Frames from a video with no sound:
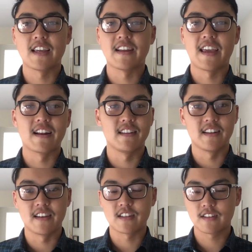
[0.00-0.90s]

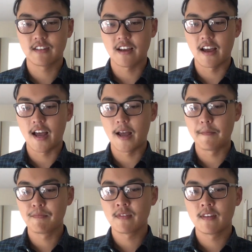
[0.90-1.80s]
analytics
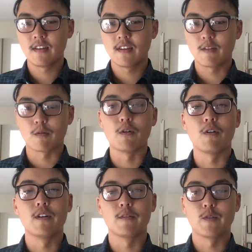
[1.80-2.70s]

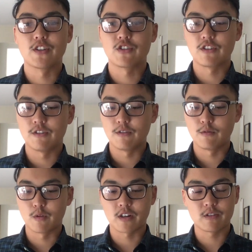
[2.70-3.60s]
role, in which you
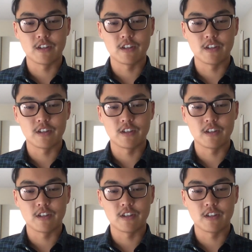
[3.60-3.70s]
work,